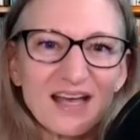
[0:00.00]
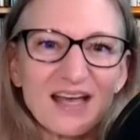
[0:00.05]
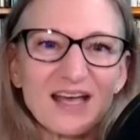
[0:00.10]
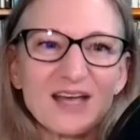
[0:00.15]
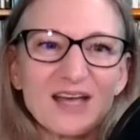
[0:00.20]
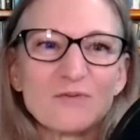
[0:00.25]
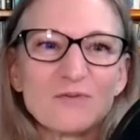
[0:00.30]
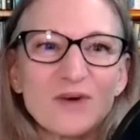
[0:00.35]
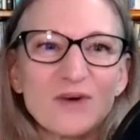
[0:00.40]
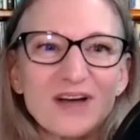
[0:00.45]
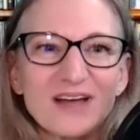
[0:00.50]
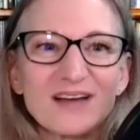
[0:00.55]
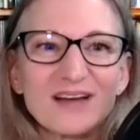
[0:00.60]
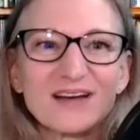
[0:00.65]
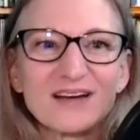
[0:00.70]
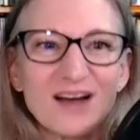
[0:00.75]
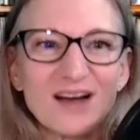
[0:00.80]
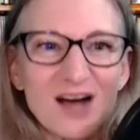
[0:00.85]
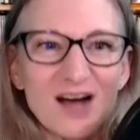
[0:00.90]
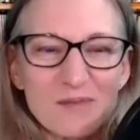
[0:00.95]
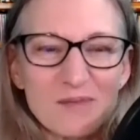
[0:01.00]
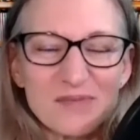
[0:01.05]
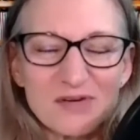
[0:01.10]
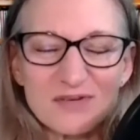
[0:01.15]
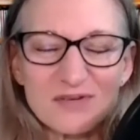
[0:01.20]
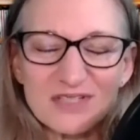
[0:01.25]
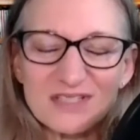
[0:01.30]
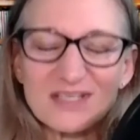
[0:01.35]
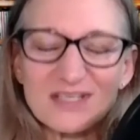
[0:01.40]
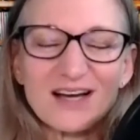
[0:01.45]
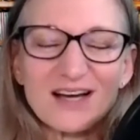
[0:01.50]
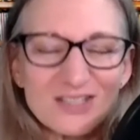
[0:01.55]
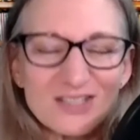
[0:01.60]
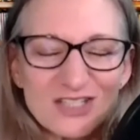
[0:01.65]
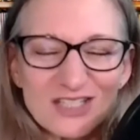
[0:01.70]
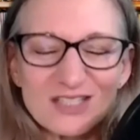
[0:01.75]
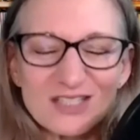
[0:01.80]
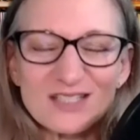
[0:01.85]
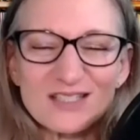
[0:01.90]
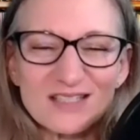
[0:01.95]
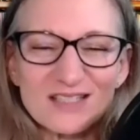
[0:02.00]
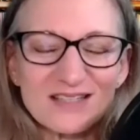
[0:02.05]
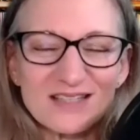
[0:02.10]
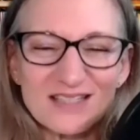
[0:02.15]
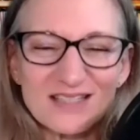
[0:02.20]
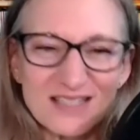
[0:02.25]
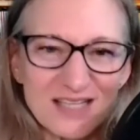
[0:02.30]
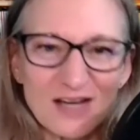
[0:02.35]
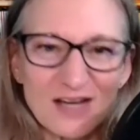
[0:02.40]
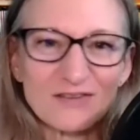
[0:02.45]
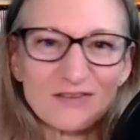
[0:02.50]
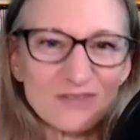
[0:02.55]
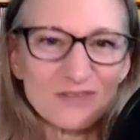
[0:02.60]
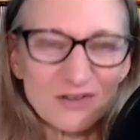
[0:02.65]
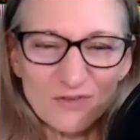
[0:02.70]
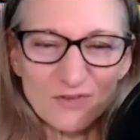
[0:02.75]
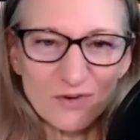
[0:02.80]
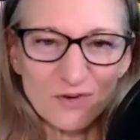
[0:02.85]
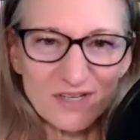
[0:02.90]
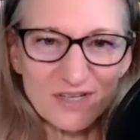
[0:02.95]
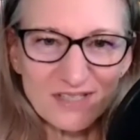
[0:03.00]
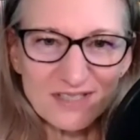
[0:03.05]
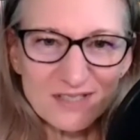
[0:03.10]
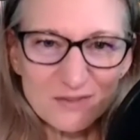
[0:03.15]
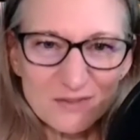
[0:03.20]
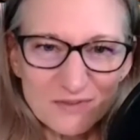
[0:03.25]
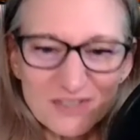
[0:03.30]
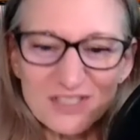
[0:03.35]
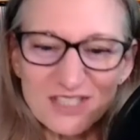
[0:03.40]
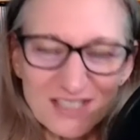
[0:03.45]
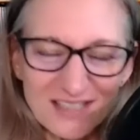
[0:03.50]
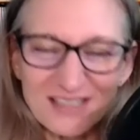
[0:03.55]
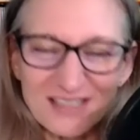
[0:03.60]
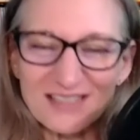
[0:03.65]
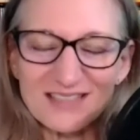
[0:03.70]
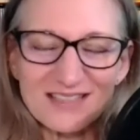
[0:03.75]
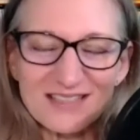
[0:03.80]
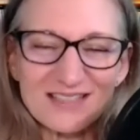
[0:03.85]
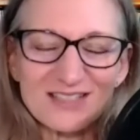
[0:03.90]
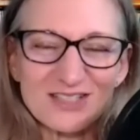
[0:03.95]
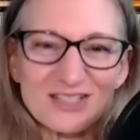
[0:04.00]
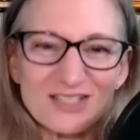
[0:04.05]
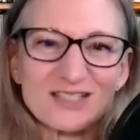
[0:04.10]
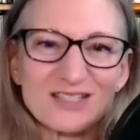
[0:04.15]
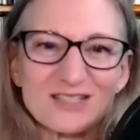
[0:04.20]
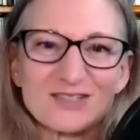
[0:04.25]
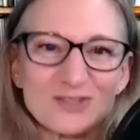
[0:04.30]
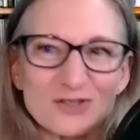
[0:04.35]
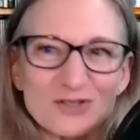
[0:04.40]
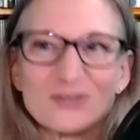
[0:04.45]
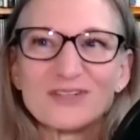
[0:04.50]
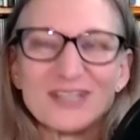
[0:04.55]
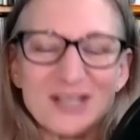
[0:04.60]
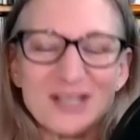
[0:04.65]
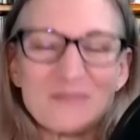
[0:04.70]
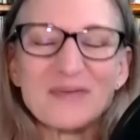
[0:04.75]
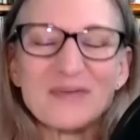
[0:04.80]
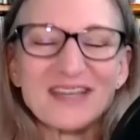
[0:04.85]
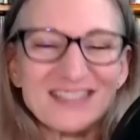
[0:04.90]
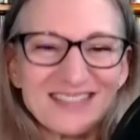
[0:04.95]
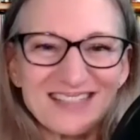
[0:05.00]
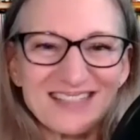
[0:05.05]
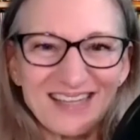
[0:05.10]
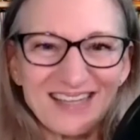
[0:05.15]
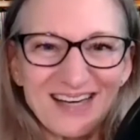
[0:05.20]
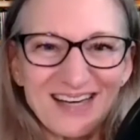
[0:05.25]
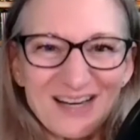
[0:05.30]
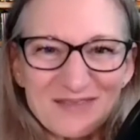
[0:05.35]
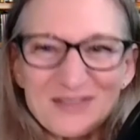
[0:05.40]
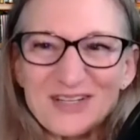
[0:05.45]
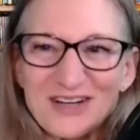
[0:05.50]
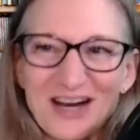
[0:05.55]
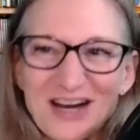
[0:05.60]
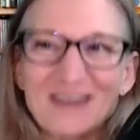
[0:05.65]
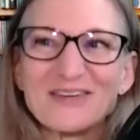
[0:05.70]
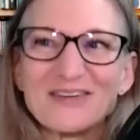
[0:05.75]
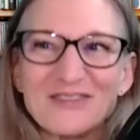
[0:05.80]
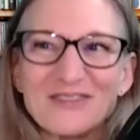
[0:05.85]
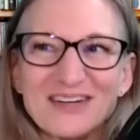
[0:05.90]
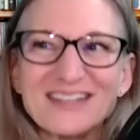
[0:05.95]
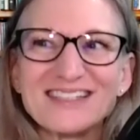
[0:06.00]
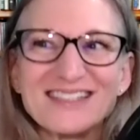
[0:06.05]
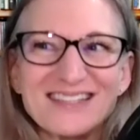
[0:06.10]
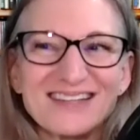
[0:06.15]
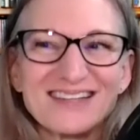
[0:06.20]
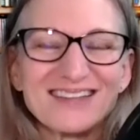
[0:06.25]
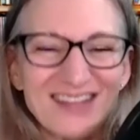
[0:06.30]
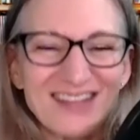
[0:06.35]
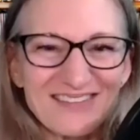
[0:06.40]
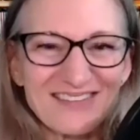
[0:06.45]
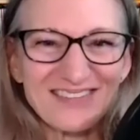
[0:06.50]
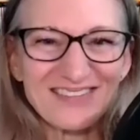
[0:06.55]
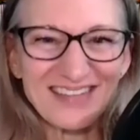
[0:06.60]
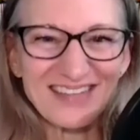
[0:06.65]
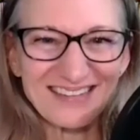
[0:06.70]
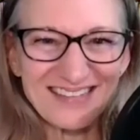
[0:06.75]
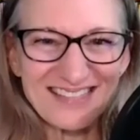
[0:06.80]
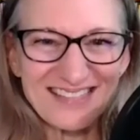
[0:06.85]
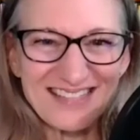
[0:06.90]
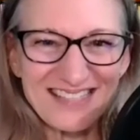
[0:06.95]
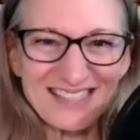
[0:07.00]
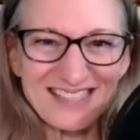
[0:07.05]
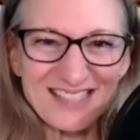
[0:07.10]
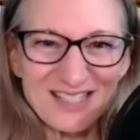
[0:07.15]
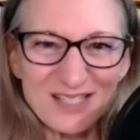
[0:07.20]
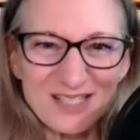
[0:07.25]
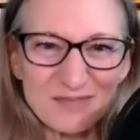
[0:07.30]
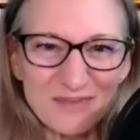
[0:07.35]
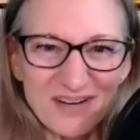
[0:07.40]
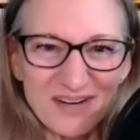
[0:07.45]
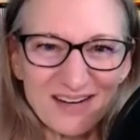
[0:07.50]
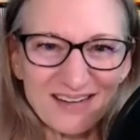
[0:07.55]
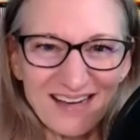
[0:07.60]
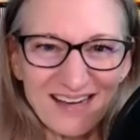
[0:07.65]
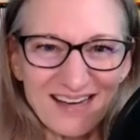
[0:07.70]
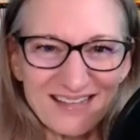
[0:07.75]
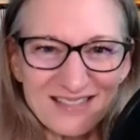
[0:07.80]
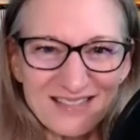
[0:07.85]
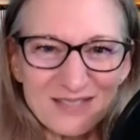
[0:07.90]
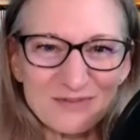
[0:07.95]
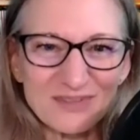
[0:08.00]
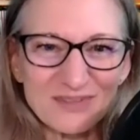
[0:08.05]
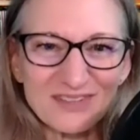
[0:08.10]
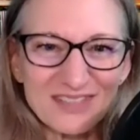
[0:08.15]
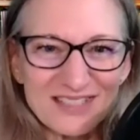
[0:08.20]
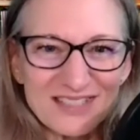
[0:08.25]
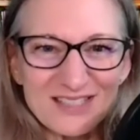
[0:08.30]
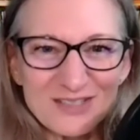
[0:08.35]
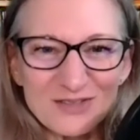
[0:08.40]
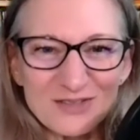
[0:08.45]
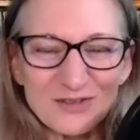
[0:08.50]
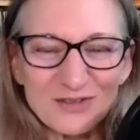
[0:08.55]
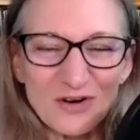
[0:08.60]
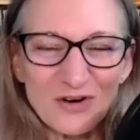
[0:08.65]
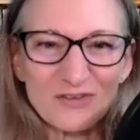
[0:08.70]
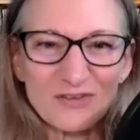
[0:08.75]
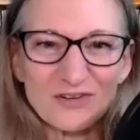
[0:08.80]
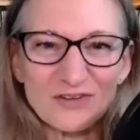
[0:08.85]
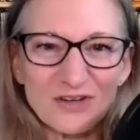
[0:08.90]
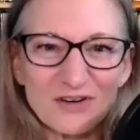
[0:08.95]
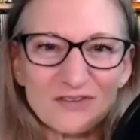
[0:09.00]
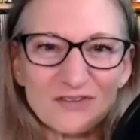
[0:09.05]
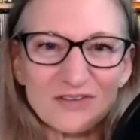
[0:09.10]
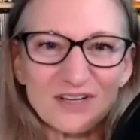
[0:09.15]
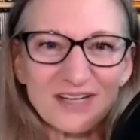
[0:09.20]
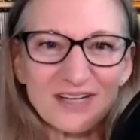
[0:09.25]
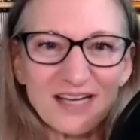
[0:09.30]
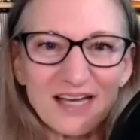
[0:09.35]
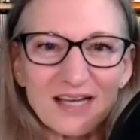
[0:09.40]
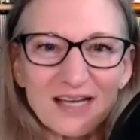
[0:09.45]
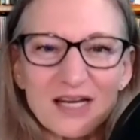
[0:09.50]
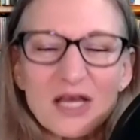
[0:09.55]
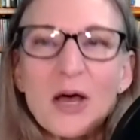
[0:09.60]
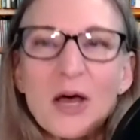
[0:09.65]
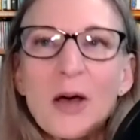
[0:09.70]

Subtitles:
And what got me was not just the sound of your voice, which is just truly amazing. I'm sure everyone is loving listening to this podcast and will listen to it over and over again.